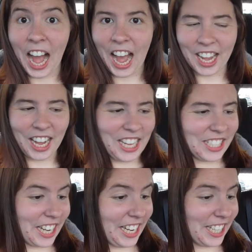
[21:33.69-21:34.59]
Hi
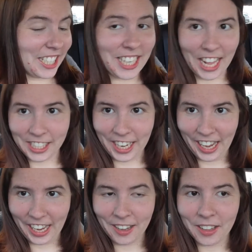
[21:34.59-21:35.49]
guys, it is
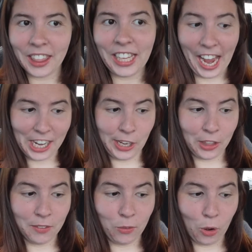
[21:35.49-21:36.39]
Saturday, the
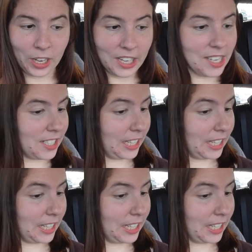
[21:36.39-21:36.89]
18th of August.